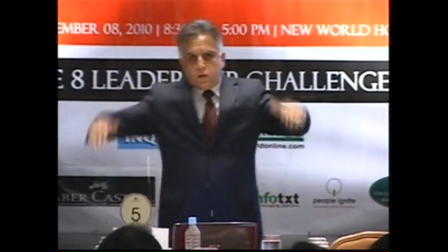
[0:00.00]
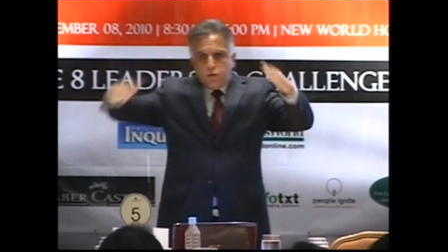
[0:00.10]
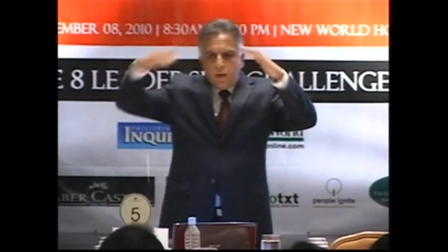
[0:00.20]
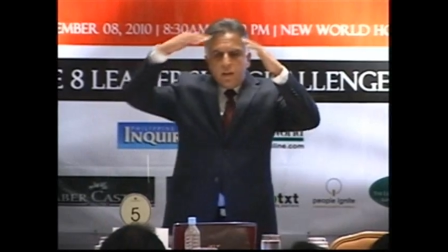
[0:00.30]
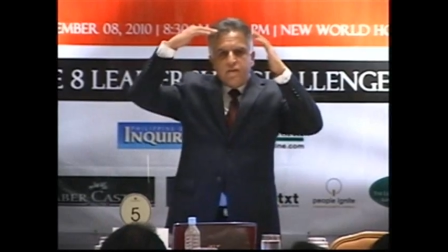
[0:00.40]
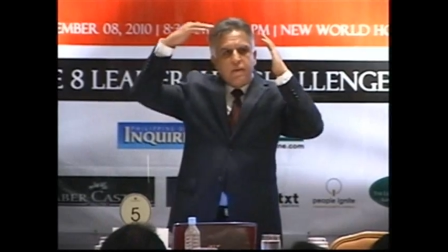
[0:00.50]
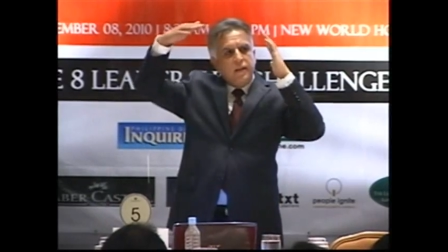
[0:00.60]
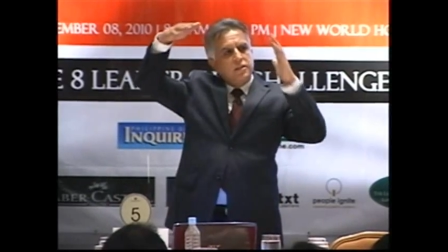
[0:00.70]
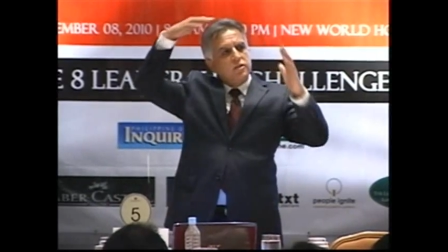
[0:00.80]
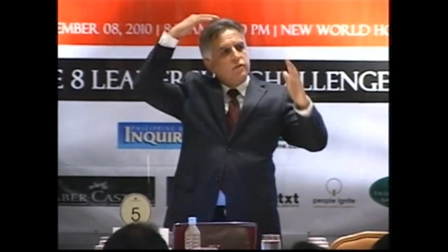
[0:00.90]
Through the
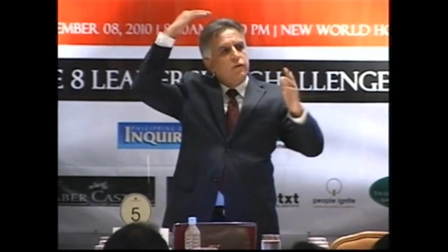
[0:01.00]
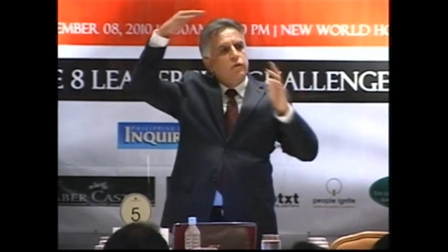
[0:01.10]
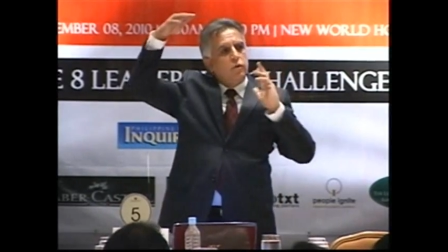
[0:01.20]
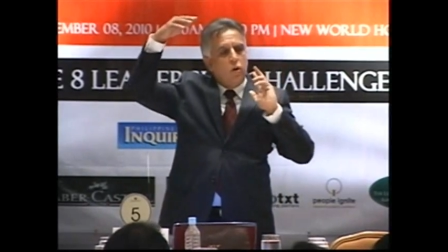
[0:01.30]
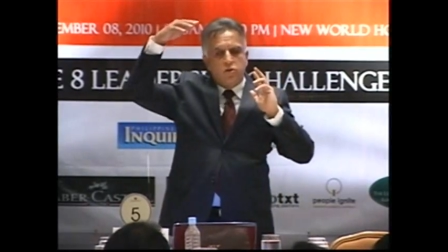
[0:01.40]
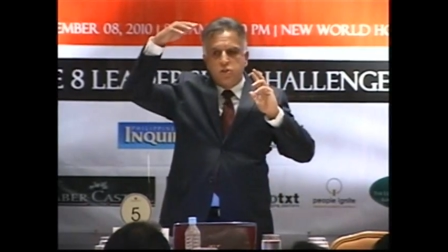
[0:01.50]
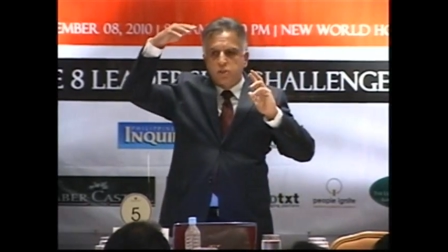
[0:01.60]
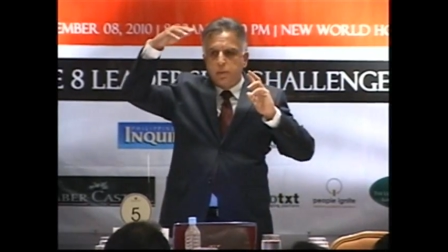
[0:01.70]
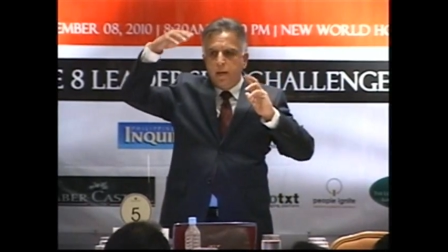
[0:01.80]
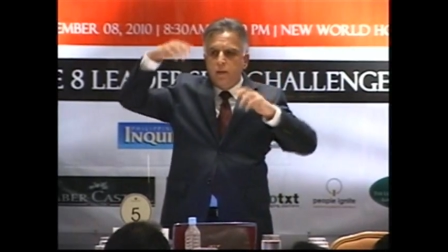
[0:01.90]
defenses of our
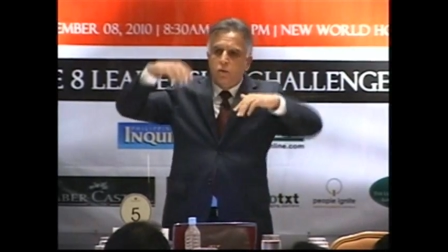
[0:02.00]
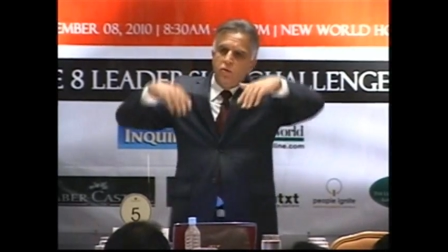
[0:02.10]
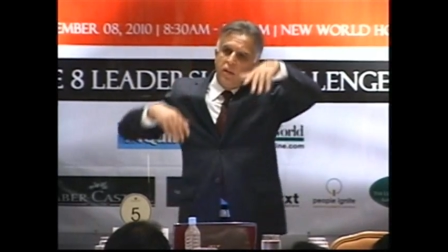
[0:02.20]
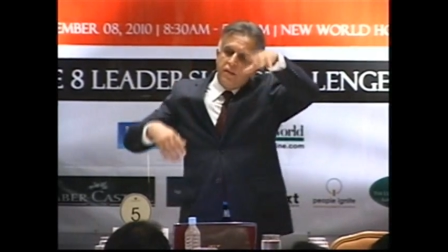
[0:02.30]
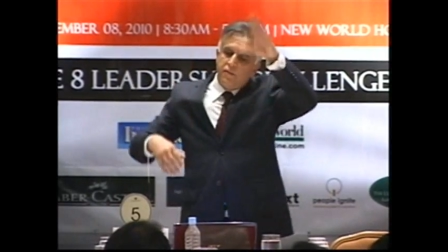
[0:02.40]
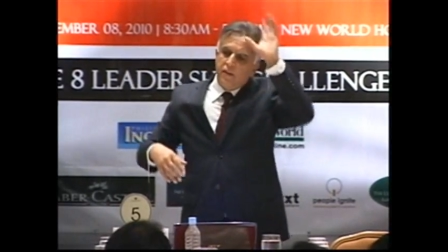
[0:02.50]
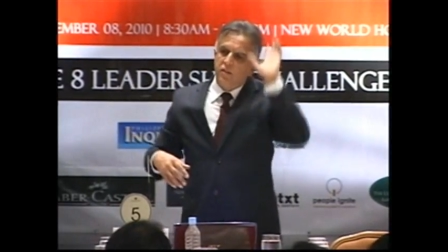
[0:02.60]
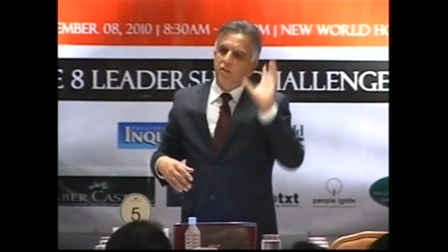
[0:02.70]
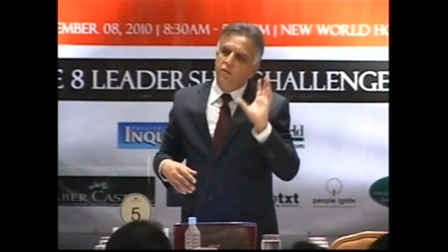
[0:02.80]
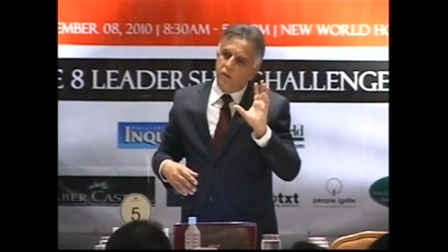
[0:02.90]
conscious brain, through the
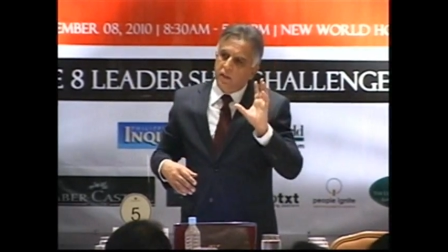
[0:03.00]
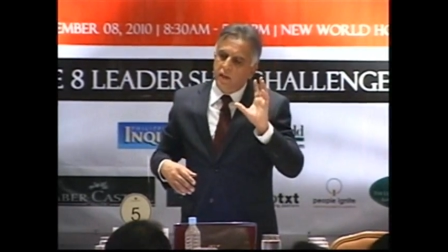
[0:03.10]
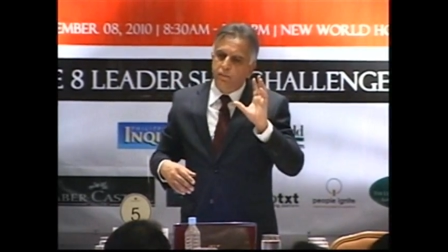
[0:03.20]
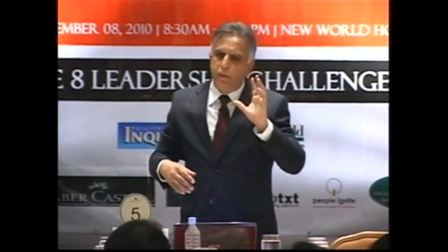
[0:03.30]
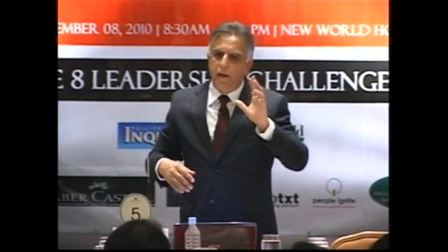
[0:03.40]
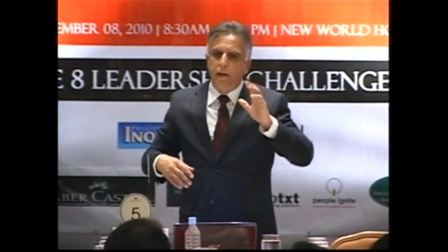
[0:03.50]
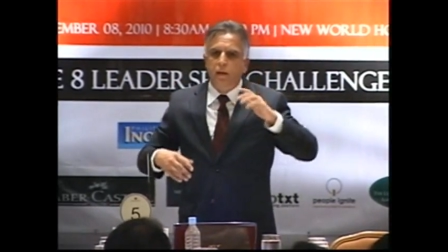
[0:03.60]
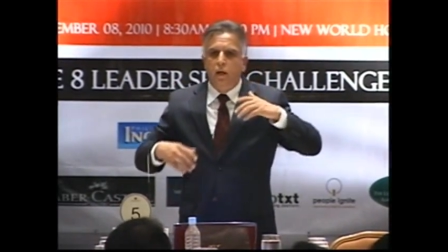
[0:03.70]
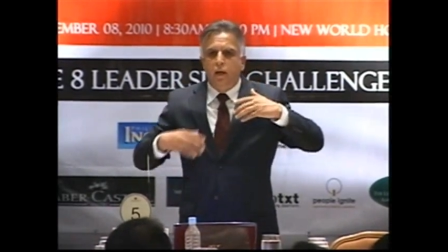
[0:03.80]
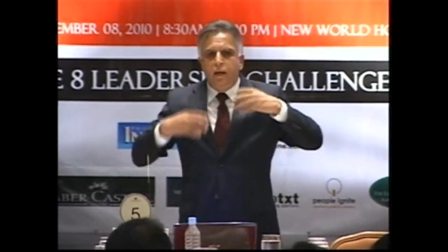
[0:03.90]
defenses of our left
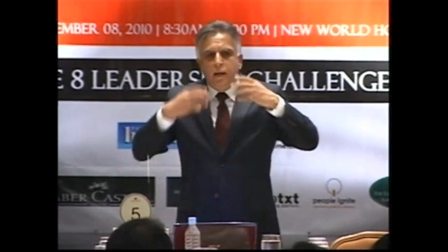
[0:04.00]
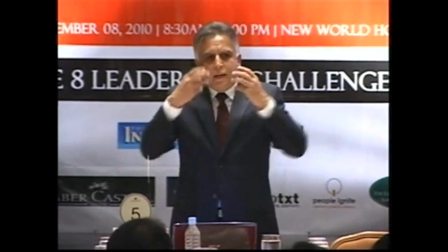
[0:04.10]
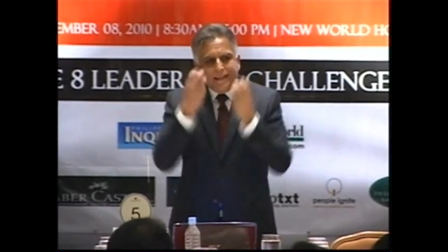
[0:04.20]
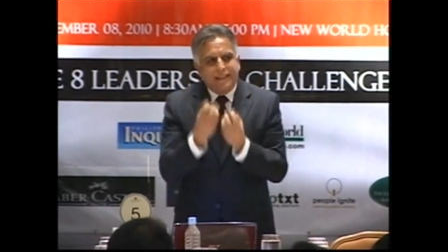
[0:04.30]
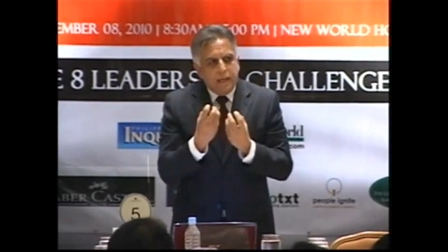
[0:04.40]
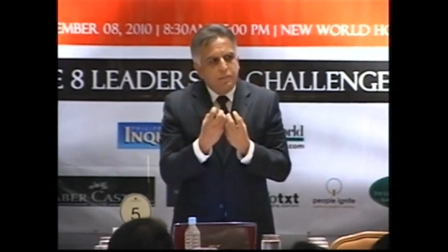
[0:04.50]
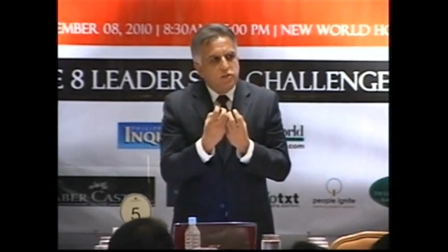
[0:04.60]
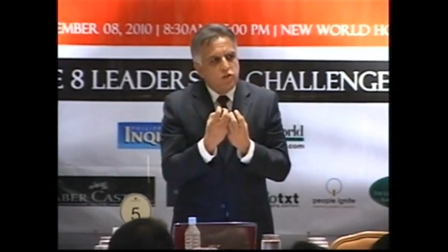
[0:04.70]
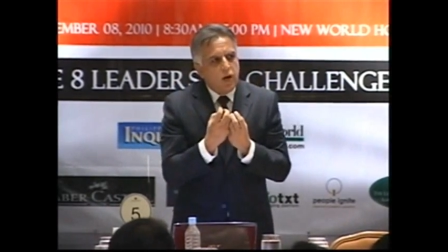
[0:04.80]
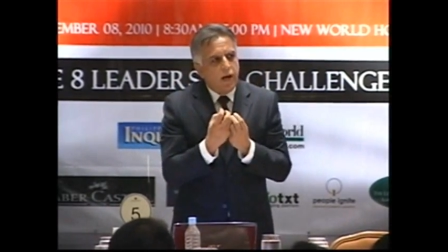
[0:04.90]
brain, deep
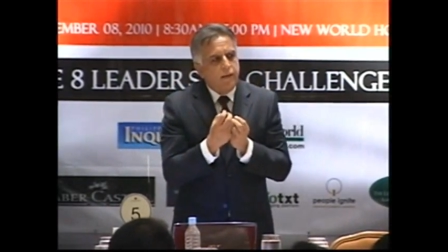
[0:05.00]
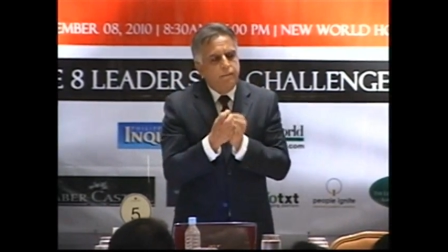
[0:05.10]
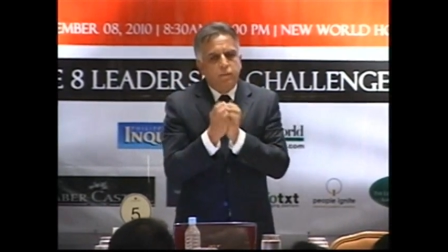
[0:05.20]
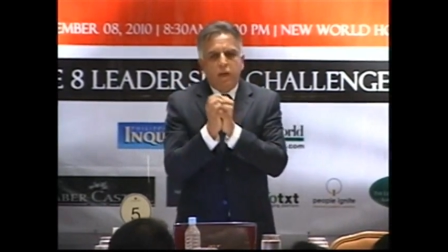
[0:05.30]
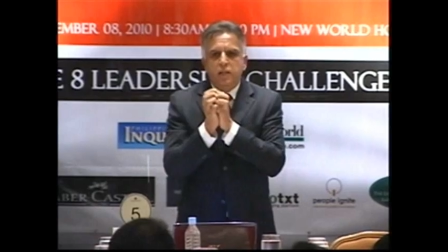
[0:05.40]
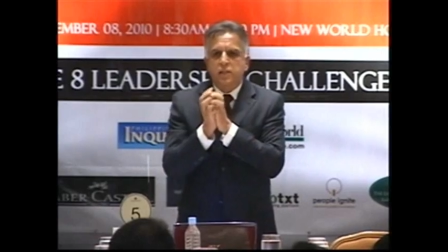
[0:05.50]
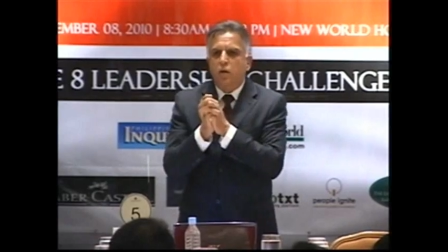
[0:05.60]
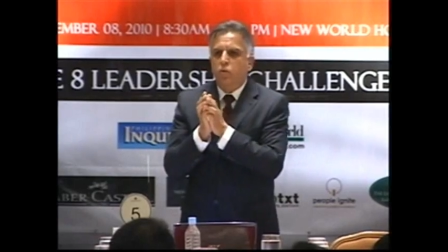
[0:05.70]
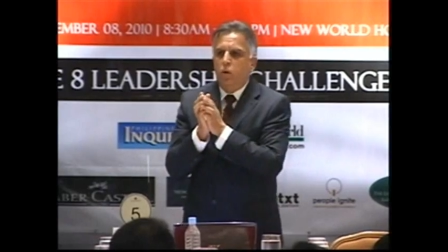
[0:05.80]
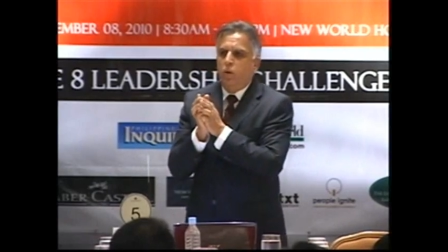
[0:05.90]
inside is
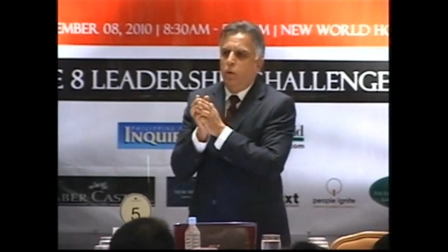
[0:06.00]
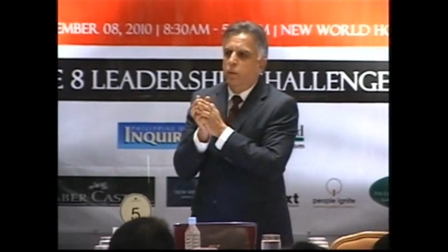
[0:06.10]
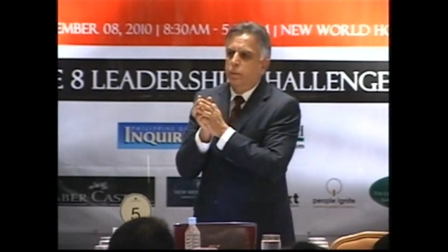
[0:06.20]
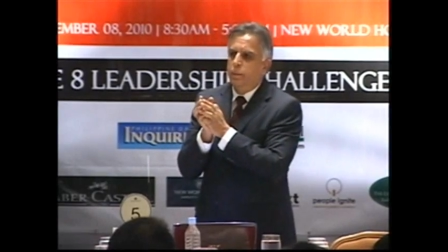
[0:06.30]
our,